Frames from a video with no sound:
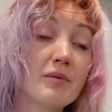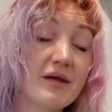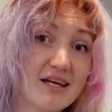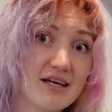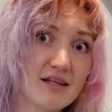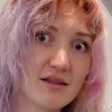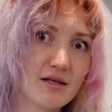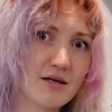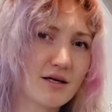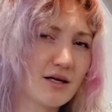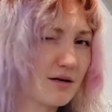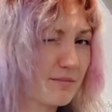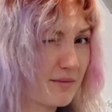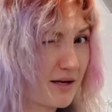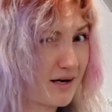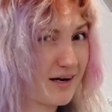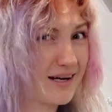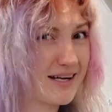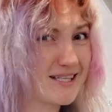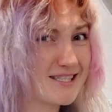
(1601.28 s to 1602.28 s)
bigger than an
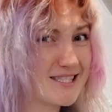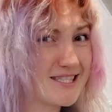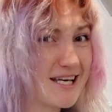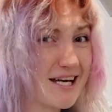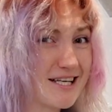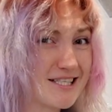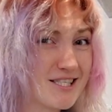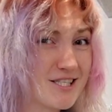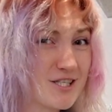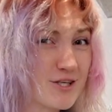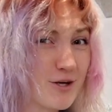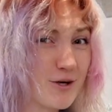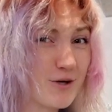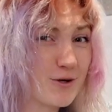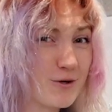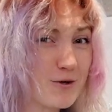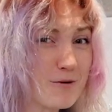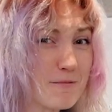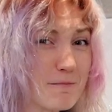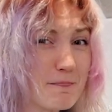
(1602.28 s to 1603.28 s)
American size
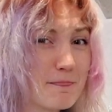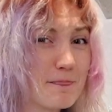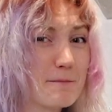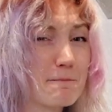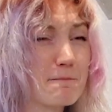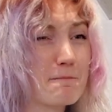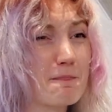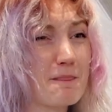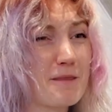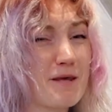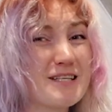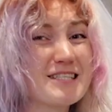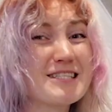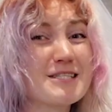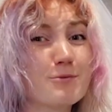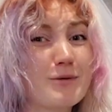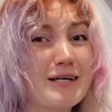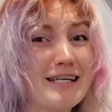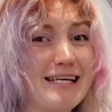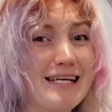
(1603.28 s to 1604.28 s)
2?
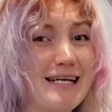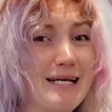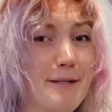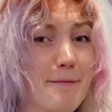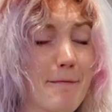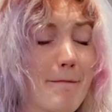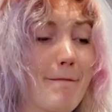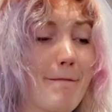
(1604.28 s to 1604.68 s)
Sweetie.